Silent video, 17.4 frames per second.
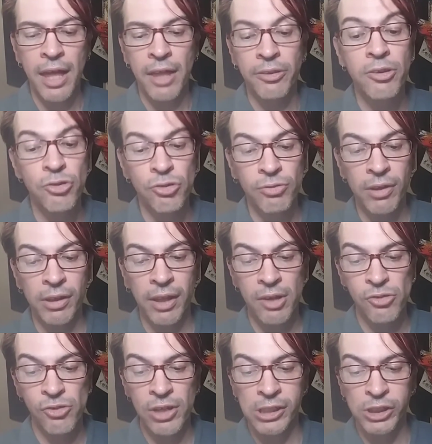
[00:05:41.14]
this
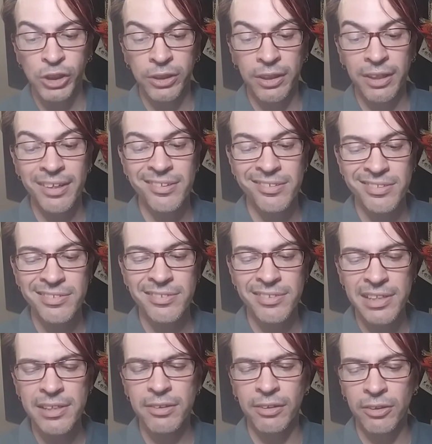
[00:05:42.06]
realization is
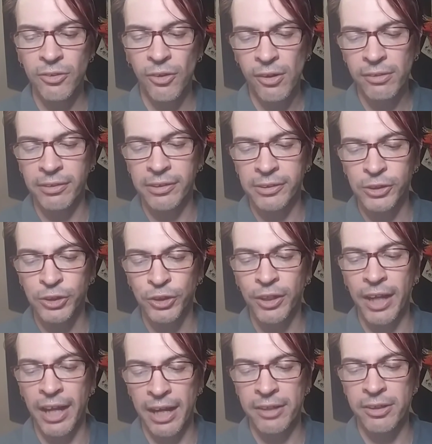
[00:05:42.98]
indeed the knowledge
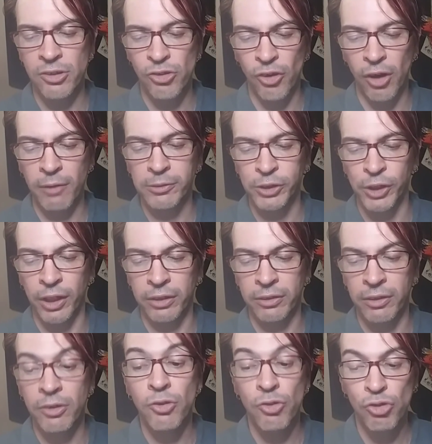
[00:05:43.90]
and its object,
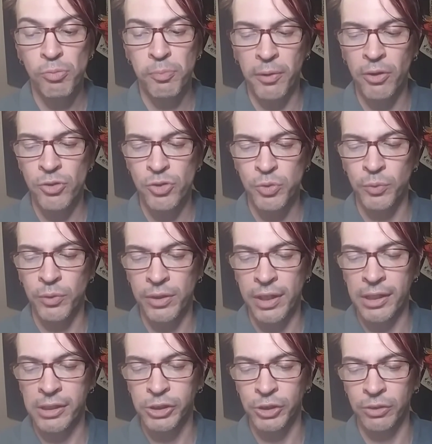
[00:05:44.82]
spiritual in
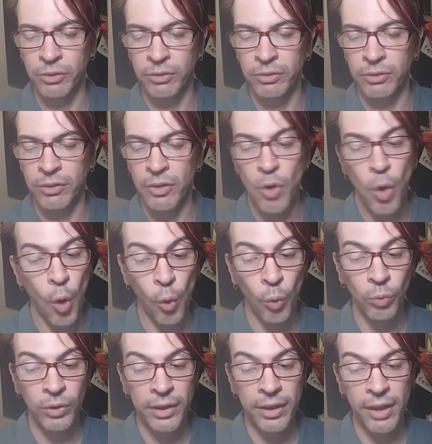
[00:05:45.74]
nature.
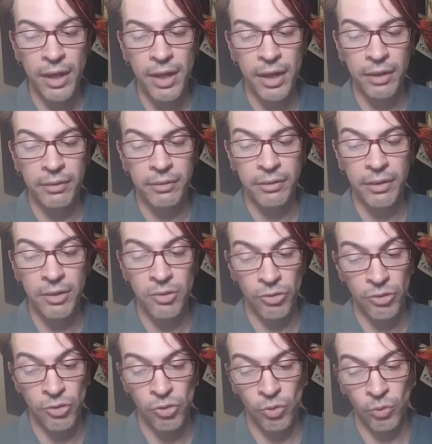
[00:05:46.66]
Only that
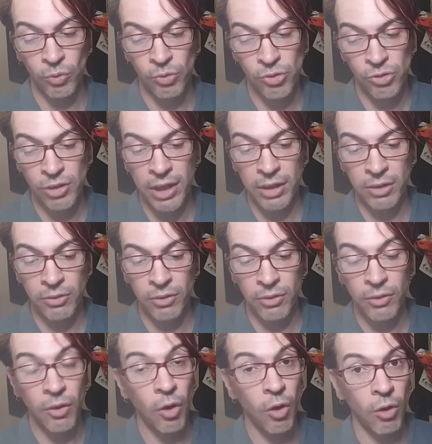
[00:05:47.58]
is the soul state.
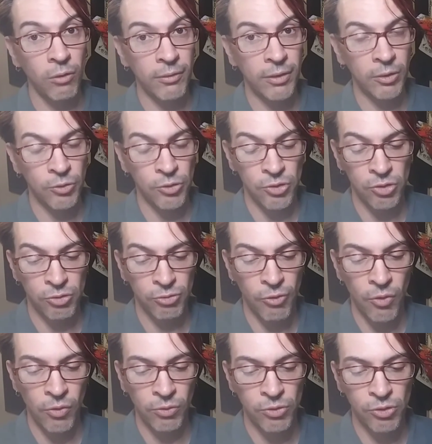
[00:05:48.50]
All else is
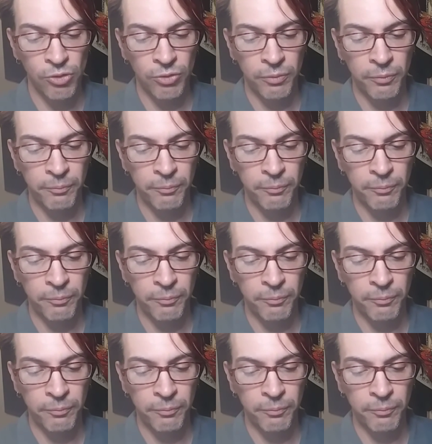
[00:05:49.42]
false.